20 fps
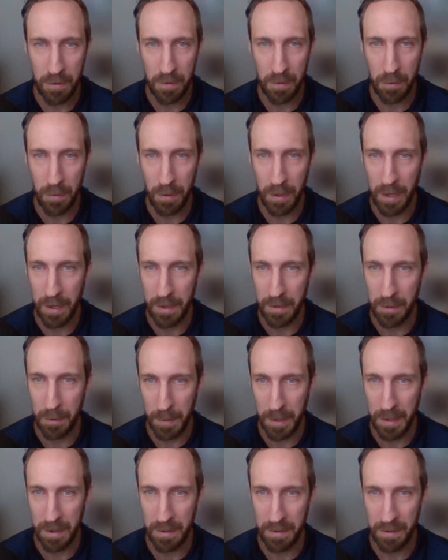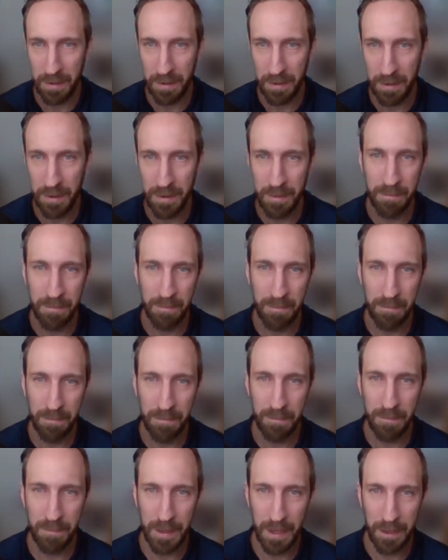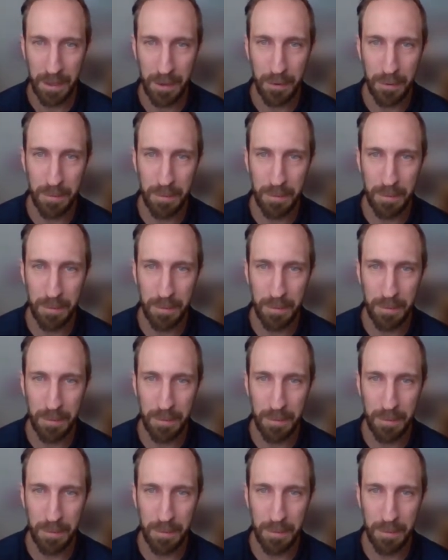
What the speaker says: you like the best. Thank you.